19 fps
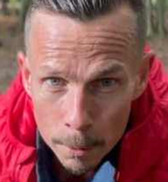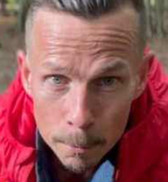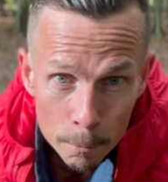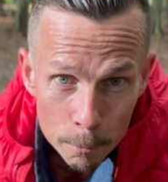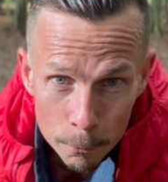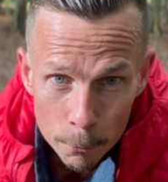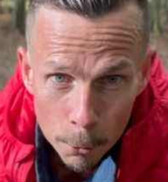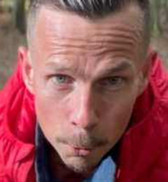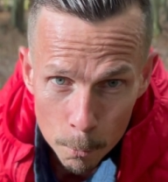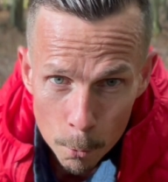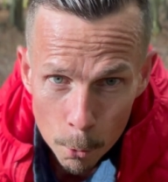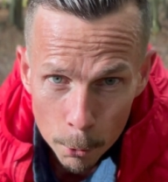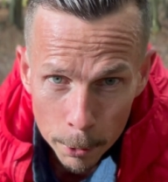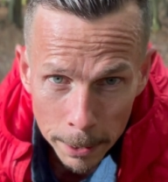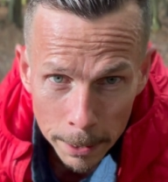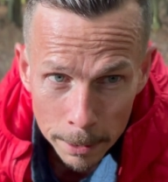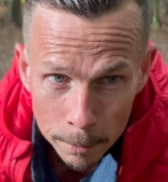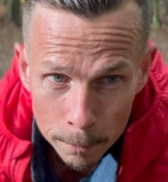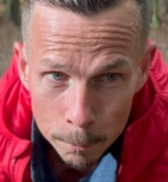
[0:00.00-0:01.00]
for a
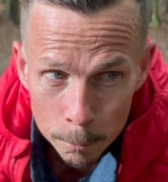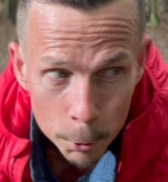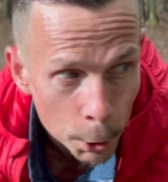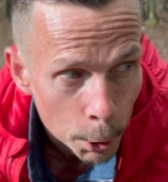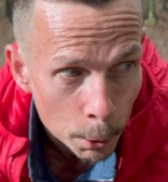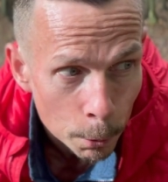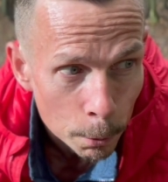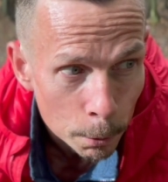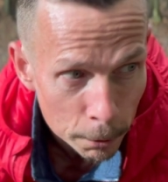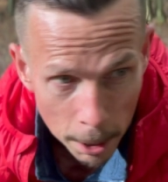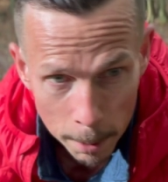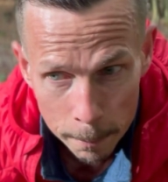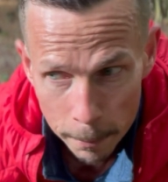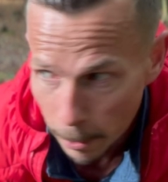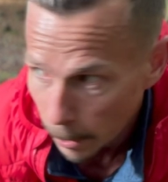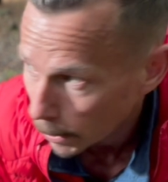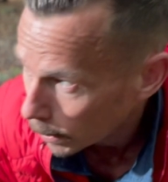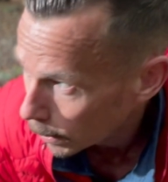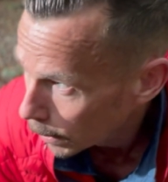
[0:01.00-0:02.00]
walking shoe type
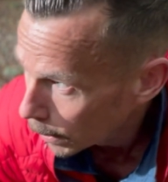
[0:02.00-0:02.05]
thing.